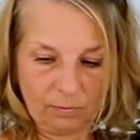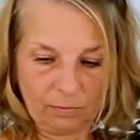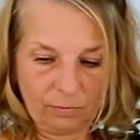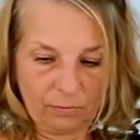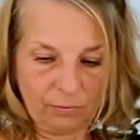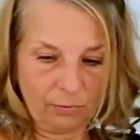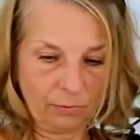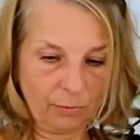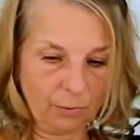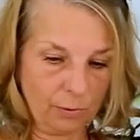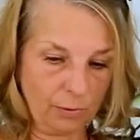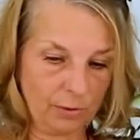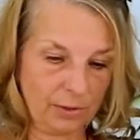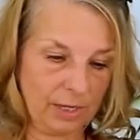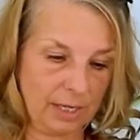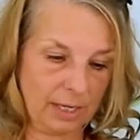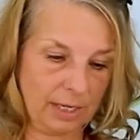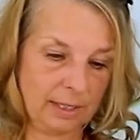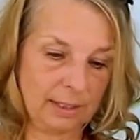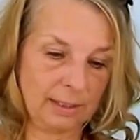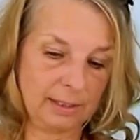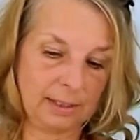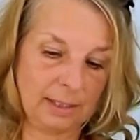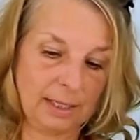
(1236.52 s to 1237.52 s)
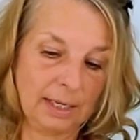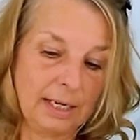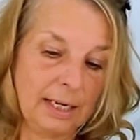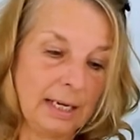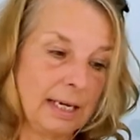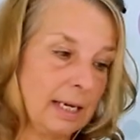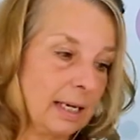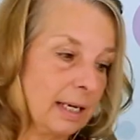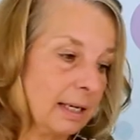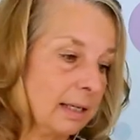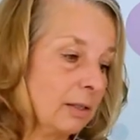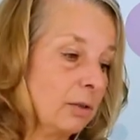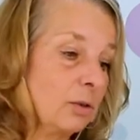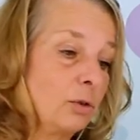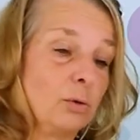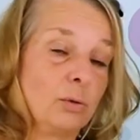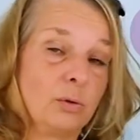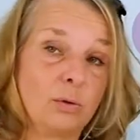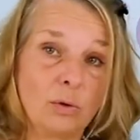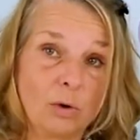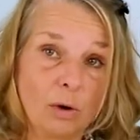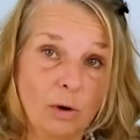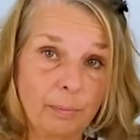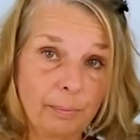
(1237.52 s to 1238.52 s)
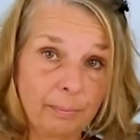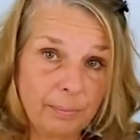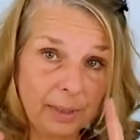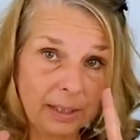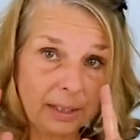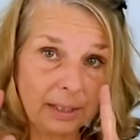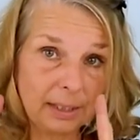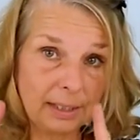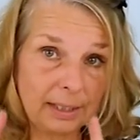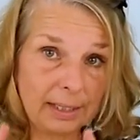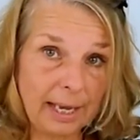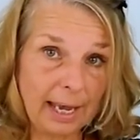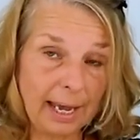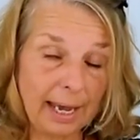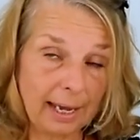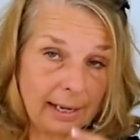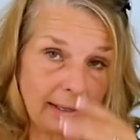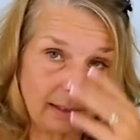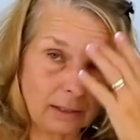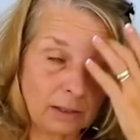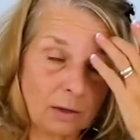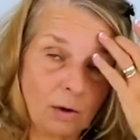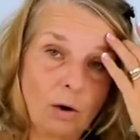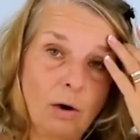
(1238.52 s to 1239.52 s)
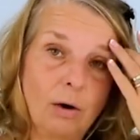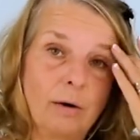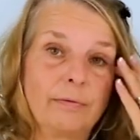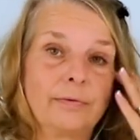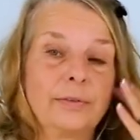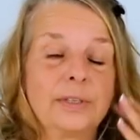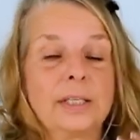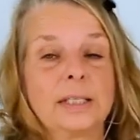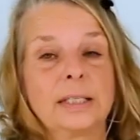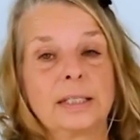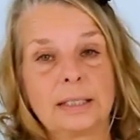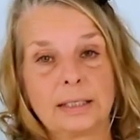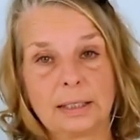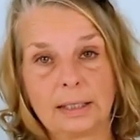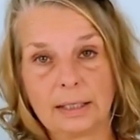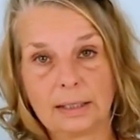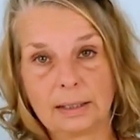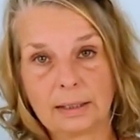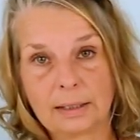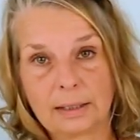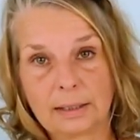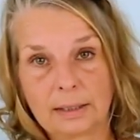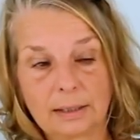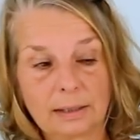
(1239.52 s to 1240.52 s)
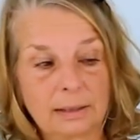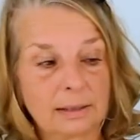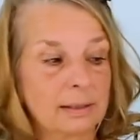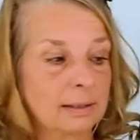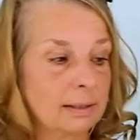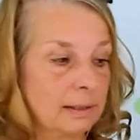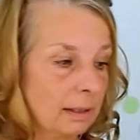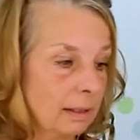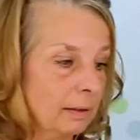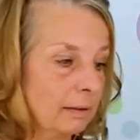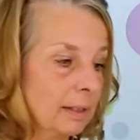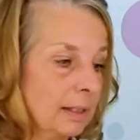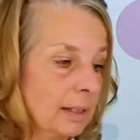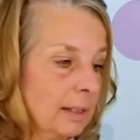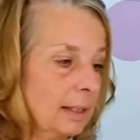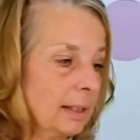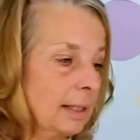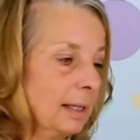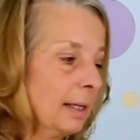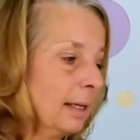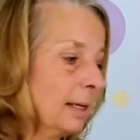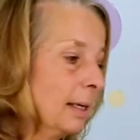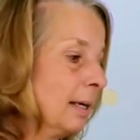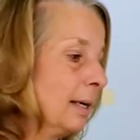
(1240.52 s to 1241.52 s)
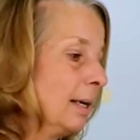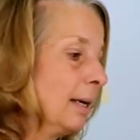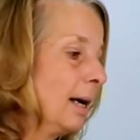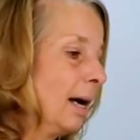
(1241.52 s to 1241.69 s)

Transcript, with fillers: for this is do not be scared of these slits. Seriously.